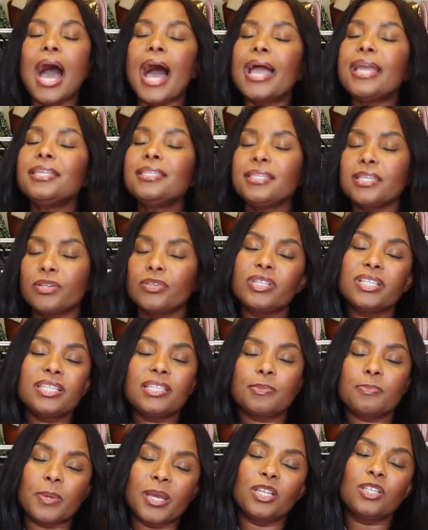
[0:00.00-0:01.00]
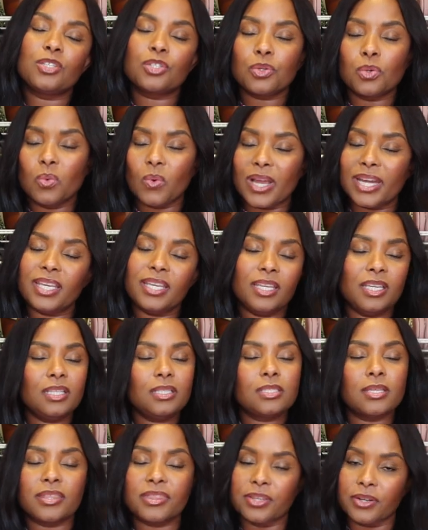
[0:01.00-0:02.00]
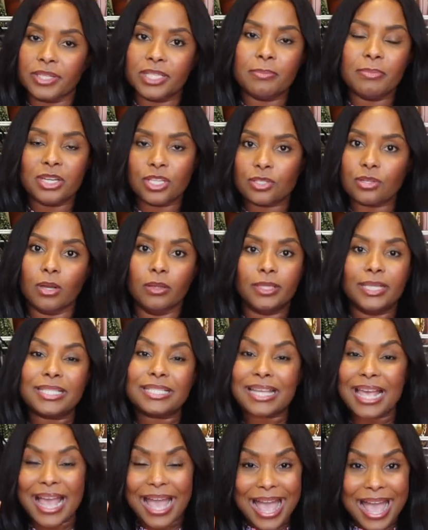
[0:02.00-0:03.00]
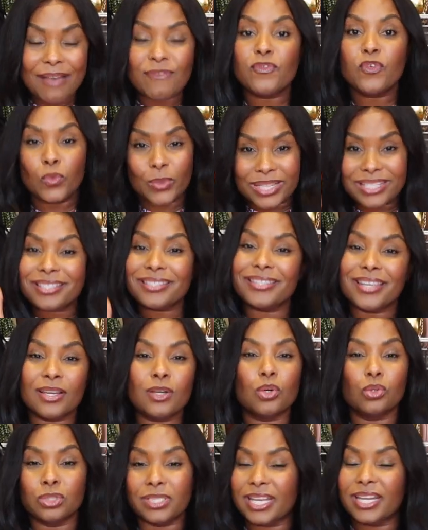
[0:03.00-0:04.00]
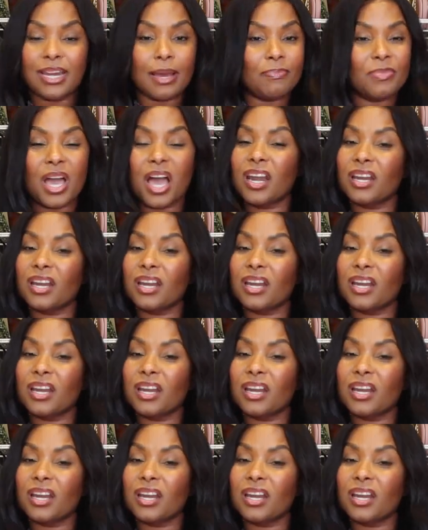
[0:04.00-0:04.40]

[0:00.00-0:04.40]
I literally spend 20 to 30 minutes on this every single day. And I